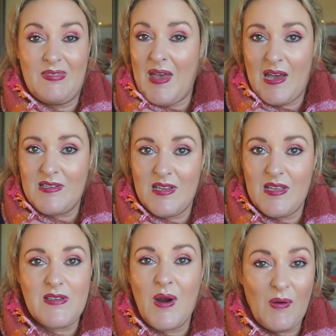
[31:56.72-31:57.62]
That
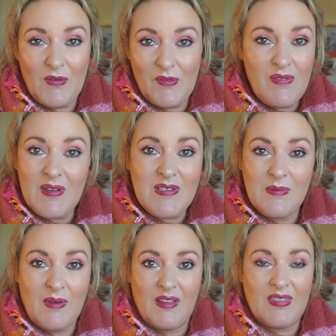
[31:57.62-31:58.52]
is horrific to
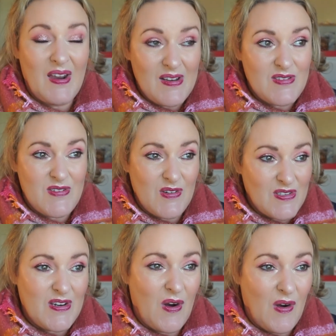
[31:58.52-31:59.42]
me. That is
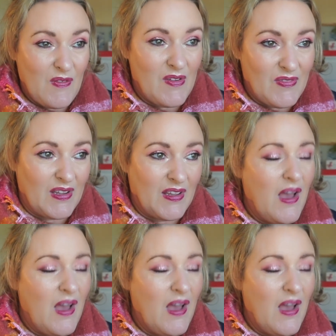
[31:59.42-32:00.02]
just horrific.